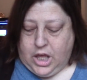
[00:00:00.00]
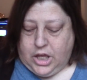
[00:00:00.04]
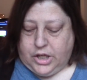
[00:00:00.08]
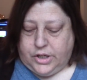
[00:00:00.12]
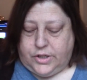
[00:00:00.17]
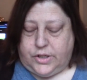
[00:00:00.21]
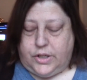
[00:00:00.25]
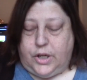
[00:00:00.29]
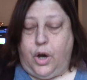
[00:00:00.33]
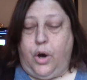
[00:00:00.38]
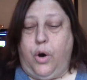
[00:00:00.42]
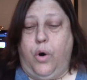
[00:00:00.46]

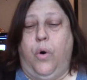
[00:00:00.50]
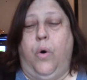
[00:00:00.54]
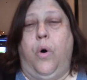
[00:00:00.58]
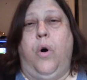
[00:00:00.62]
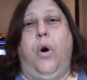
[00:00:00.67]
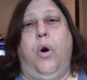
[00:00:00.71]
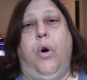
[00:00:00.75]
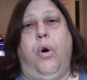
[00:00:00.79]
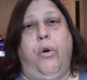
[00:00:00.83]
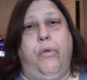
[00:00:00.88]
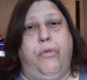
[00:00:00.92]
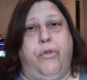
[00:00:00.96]

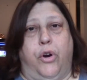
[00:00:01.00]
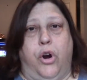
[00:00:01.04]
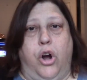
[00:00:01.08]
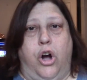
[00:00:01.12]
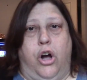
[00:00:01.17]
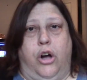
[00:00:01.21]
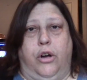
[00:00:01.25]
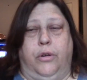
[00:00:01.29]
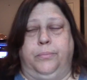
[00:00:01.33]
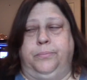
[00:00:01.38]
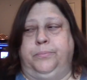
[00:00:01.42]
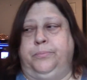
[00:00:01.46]
So
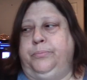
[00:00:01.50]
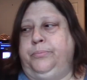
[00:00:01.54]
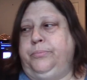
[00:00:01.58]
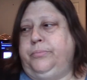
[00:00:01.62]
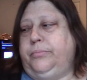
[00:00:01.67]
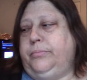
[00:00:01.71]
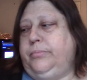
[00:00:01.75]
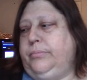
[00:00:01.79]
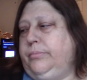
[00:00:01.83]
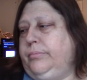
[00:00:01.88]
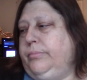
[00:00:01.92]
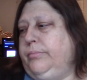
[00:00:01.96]
overall,
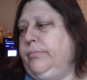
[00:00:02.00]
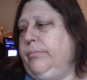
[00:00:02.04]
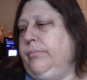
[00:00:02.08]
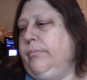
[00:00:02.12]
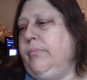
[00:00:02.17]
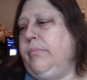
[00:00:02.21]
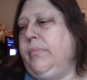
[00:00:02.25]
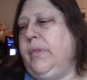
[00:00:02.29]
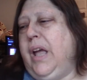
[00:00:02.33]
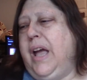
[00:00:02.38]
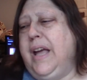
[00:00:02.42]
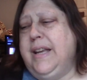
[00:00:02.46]

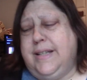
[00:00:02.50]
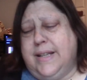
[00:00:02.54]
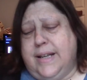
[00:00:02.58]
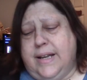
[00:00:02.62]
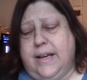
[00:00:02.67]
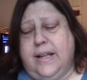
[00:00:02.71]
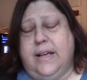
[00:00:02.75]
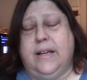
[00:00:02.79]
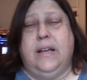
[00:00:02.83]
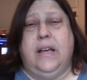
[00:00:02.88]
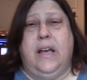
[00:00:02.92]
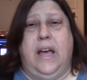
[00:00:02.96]
I
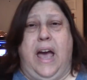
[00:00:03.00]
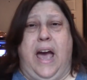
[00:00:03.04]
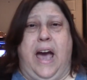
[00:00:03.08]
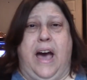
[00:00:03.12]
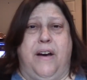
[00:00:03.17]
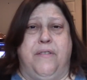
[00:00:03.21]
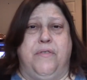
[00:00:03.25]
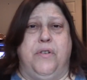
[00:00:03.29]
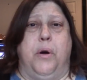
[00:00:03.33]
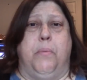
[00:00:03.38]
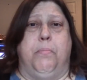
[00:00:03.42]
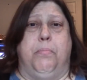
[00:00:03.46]
did
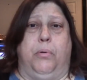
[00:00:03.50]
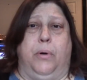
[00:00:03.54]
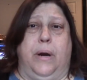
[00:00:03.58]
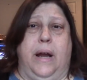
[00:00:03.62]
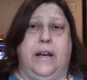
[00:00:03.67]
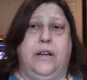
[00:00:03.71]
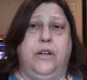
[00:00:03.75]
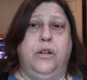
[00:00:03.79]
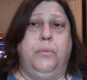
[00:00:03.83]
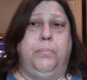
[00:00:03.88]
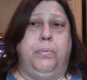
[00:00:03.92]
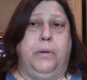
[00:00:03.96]
have a
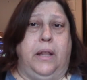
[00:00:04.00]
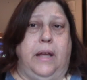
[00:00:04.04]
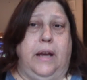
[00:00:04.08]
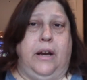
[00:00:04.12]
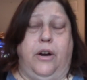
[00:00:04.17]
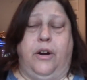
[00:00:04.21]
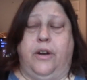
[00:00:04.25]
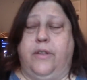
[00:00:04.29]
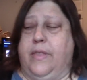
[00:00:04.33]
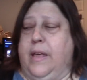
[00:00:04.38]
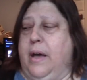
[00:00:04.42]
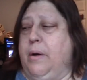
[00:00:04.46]
brand new
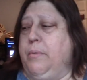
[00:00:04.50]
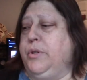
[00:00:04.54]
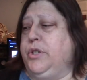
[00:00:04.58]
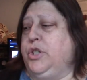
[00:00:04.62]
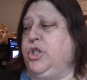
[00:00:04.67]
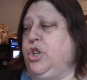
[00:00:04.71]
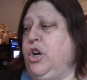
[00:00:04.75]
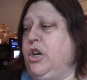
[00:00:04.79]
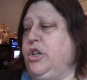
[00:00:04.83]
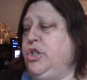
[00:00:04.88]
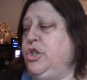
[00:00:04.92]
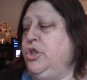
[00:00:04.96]
player, and that was
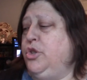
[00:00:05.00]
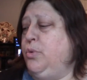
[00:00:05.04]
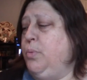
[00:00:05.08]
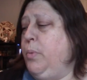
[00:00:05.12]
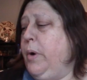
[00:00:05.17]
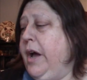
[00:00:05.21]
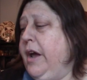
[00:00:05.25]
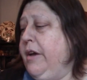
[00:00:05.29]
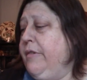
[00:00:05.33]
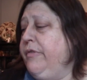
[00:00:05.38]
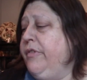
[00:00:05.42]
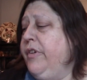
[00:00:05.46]
Josh's
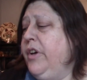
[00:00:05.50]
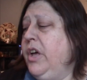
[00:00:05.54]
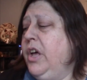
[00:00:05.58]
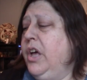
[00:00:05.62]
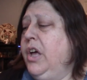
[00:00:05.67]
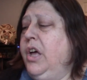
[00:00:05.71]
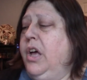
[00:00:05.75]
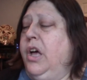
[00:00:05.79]
wife.